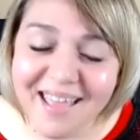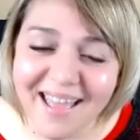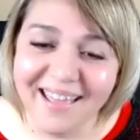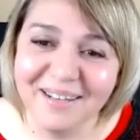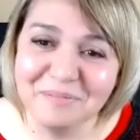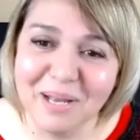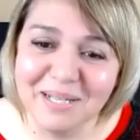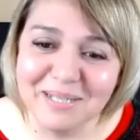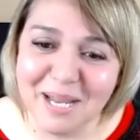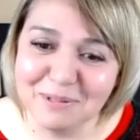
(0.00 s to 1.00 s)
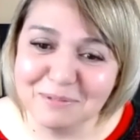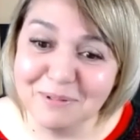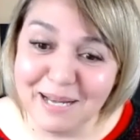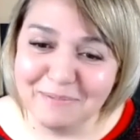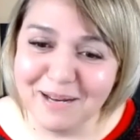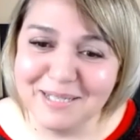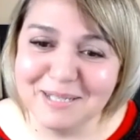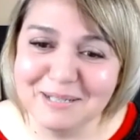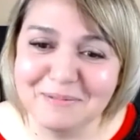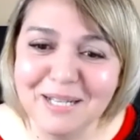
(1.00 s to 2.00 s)
And my dad was really, really
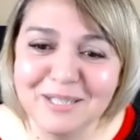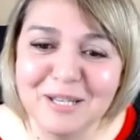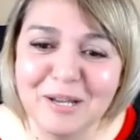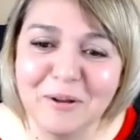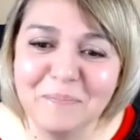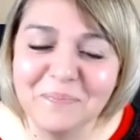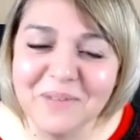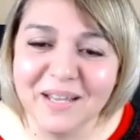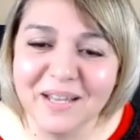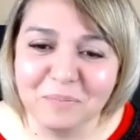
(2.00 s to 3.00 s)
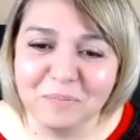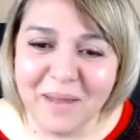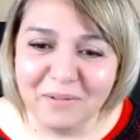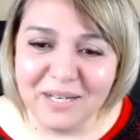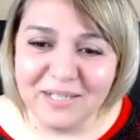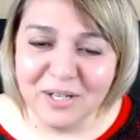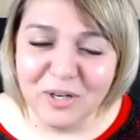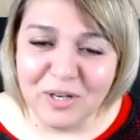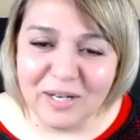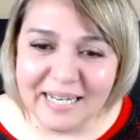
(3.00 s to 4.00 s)
strict. So got married
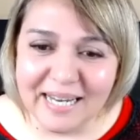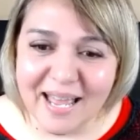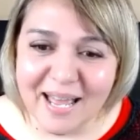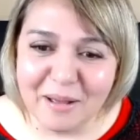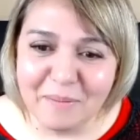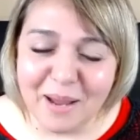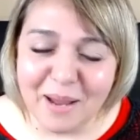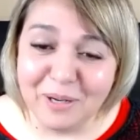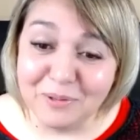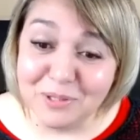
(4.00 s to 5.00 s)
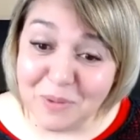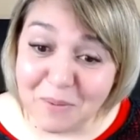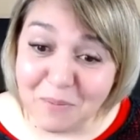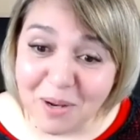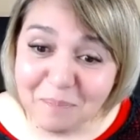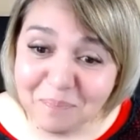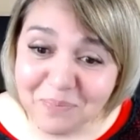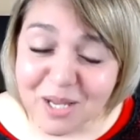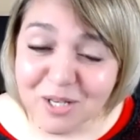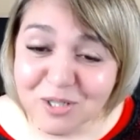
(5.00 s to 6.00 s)
early when I was 21
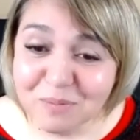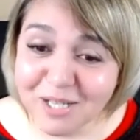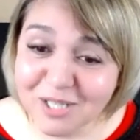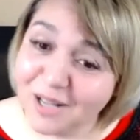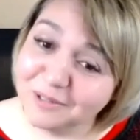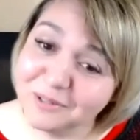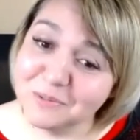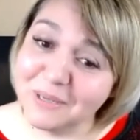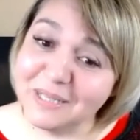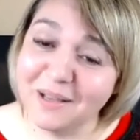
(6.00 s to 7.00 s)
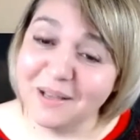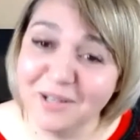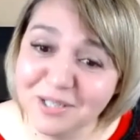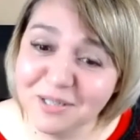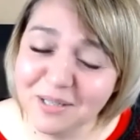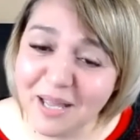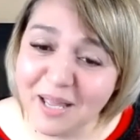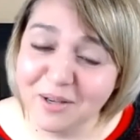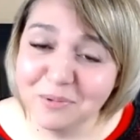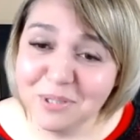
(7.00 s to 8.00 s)
to my childhood sweetheart,
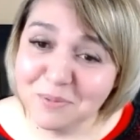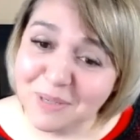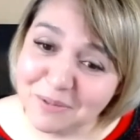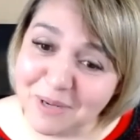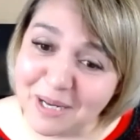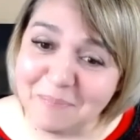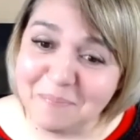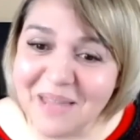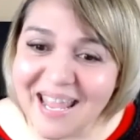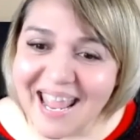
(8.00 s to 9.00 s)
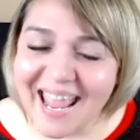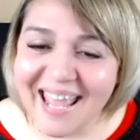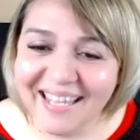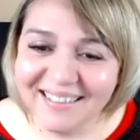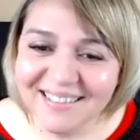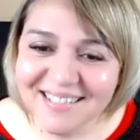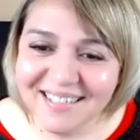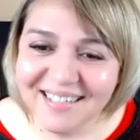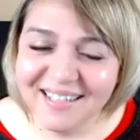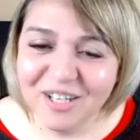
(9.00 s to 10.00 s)
who was 23. And,
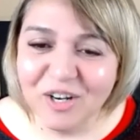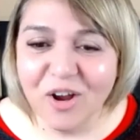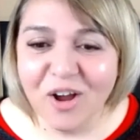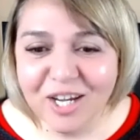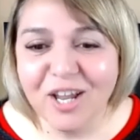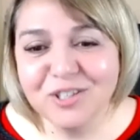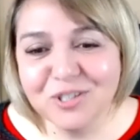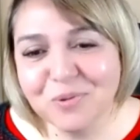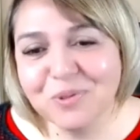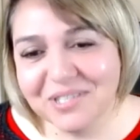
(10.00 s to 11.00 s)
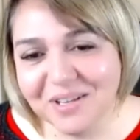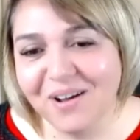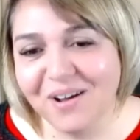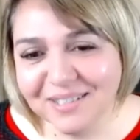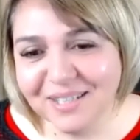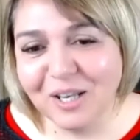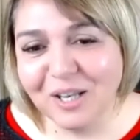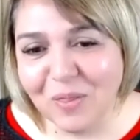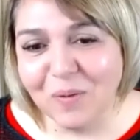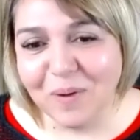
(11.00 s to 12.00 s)
you know, I saw the signs
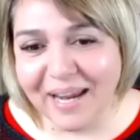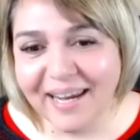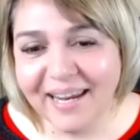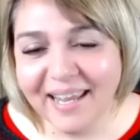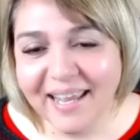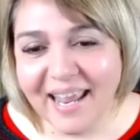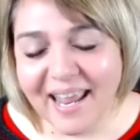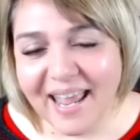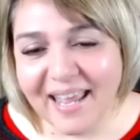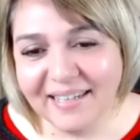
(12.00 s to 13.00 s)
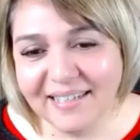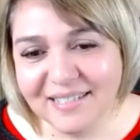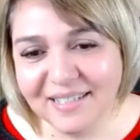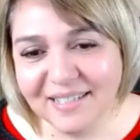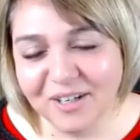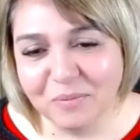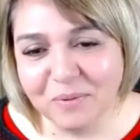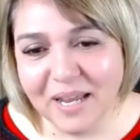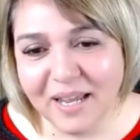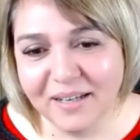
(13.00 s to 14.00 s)
along the way. And, you know, we